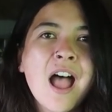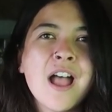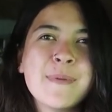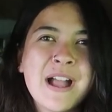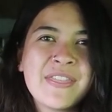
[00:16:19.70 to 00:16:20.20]

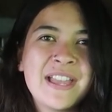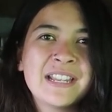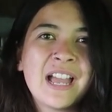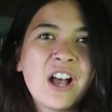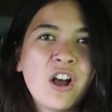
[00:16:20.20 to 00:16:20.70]
um, and
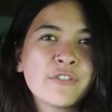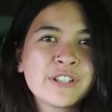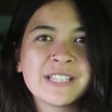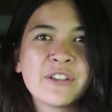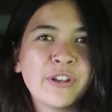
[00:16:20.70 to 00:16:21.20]
then
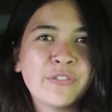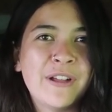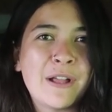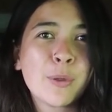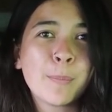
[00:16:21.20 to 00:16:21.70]
Obviously, if I
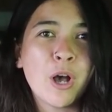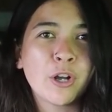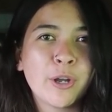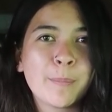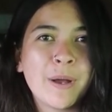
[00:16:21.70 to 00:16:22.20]
found the
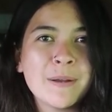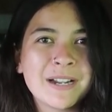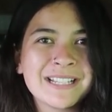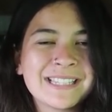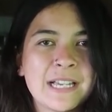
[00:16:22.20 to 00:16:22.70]
park up by
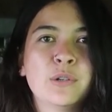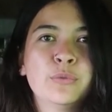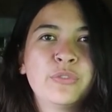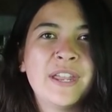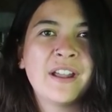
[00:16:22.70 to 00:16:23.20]

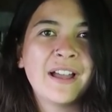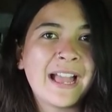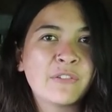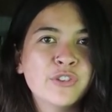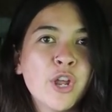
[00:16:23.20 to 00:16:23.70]
myself, then I
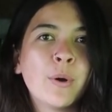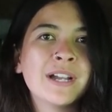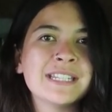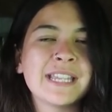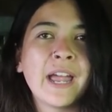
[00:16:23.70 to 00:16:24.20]
have no
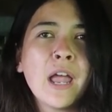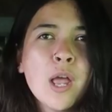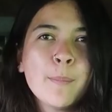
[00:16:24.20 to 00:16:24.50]
idea,